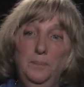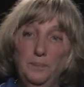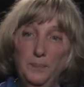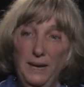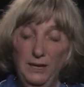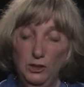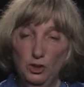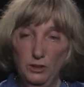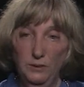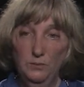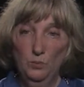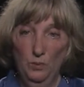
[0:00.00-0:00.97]

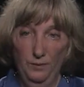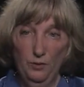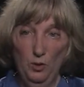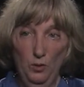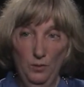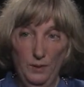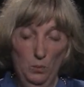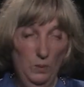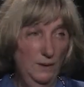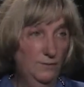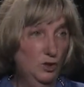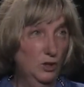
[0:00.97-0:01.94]
patient referral that we
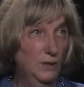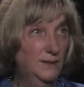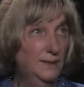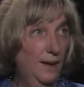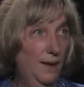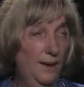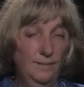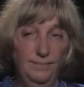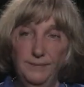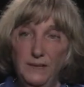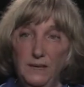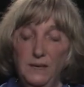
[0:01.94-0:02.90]
have just gotten?
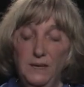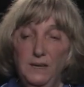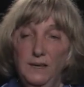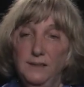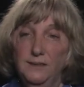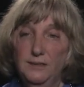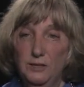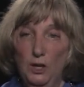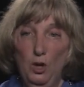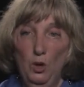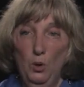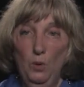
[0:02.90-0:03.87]

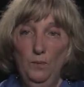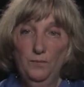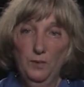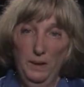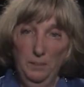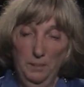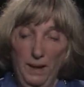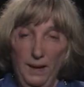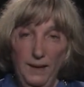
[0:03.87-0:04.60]
So in my